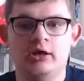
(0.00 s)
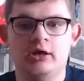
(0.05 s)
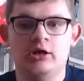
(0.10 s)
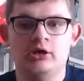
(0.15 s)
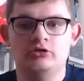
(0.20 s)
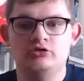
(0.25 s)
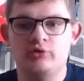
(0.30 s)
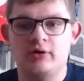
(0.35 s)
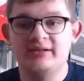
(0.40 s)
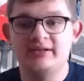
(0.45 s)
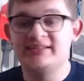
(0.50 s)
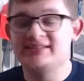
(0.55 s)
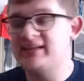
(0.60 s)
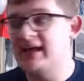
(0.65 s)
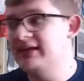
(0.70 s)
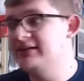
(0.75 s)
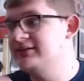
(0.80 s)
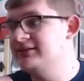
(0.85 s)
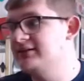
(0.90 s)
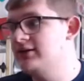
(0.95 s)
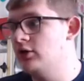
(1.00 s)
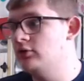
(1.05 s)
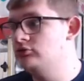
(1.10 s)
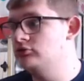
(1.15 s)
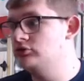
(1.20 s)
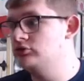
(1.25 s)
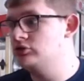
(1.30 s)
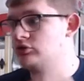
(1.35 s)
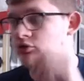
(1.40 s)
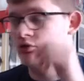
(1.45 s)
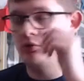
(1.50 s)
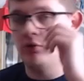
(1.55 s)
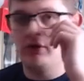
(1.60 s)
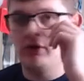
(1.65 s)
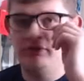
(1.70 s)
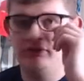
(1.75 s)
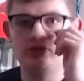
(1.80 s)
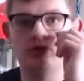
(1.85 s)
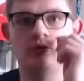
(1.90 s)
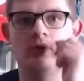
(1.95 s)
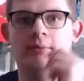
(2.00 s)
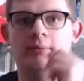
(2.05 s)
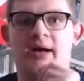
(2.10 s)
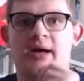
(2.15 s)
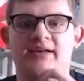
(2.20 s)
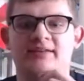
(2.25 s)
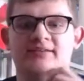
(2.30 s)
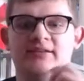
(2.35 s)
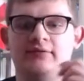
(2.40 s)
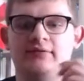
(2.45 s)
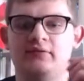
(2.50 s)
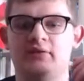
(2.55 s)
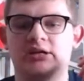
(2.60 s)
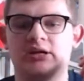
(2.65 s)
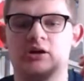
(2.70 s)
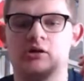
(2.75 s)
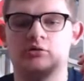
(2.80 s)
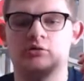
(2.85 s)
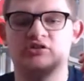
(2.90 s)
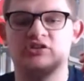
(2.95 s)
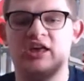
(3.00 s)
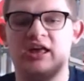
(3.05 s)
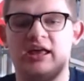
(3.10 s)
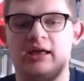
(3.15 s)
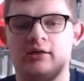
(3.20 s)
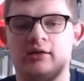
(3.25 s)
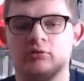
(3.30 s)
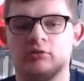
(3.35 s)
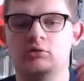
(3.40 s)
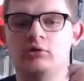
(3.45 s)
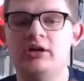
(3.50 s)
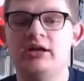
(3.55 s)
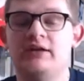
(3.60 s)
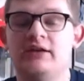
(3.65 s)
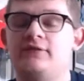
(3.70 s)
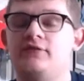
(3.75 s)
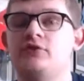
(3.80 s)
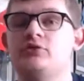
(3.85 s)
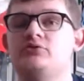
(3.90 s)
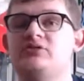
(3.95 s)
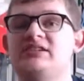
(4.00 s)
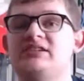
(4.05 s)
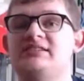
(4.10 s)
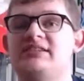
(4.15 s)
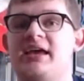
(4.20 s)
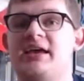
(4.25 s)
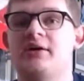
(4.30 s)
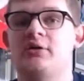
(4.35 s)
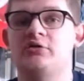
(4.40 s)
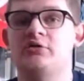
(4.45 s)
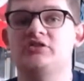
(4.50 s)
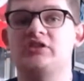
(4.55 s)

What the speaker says: So I decided to go to a few unboxing videos, look at a few details,